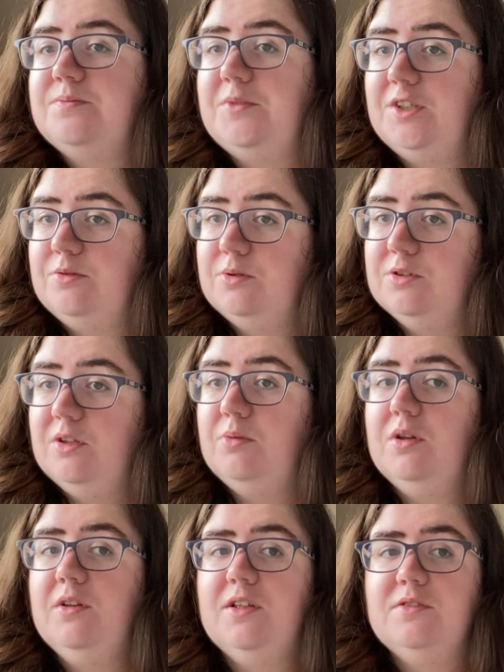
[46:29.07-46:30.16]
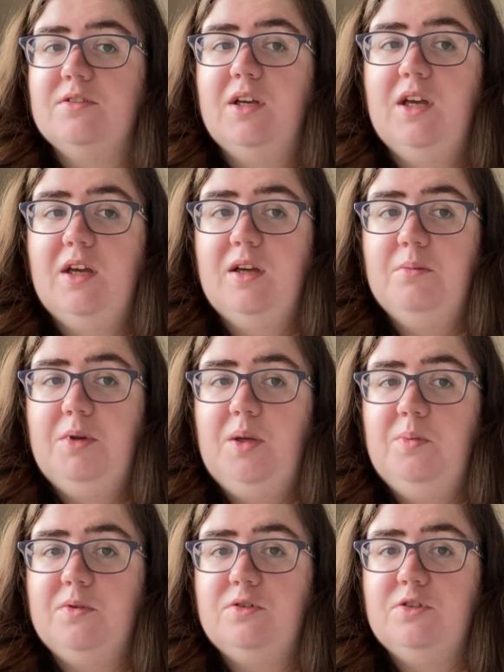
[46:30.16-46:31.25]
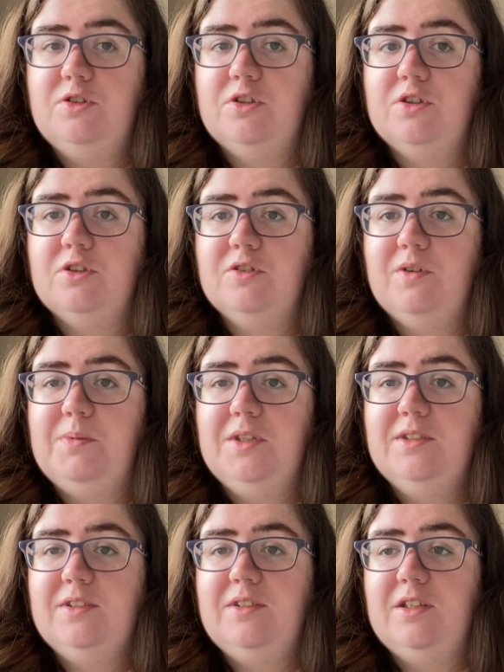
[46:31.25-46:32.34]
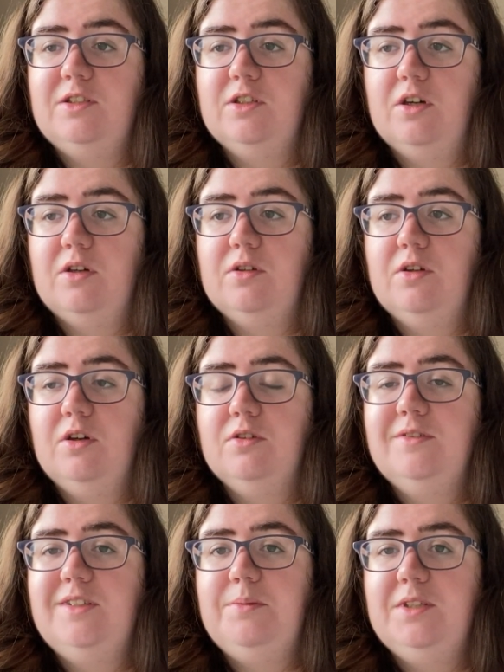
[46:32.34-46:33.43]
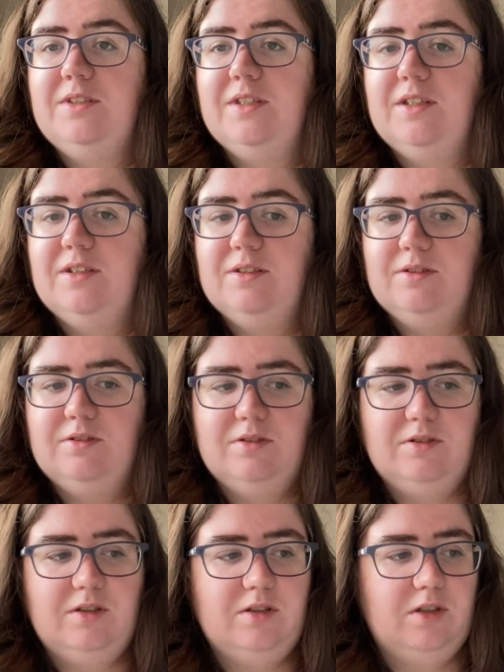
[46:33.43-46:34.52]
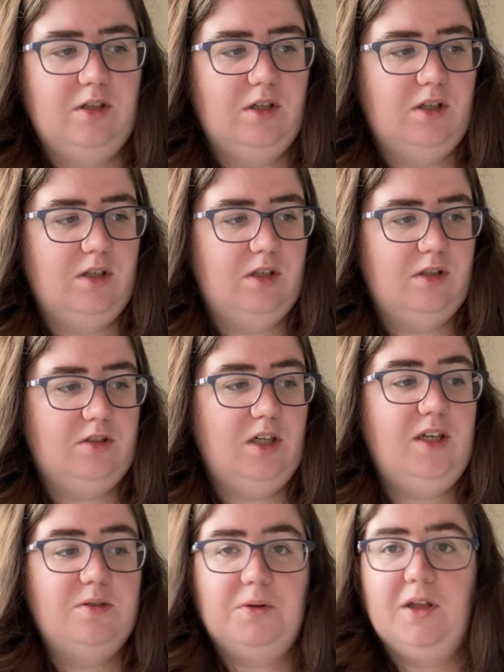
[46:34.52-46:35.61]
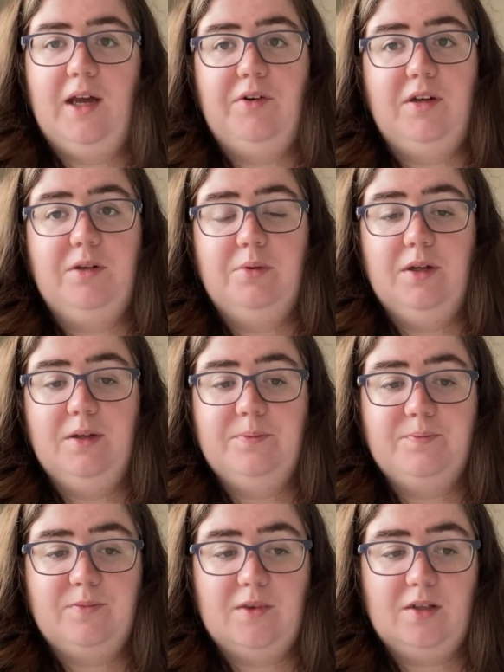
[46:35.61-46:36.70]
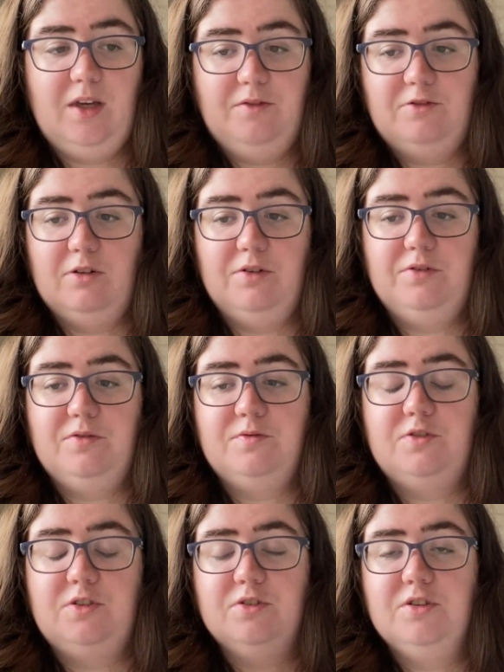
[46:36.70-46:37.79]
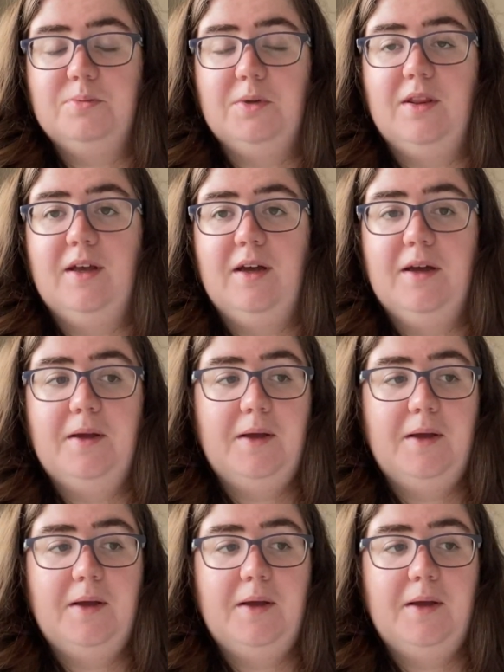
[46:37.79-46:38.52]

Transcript: which was the one that's people chose for me to stitch on semi-seams. Which I need to pull it out anyway, after I've done some on that.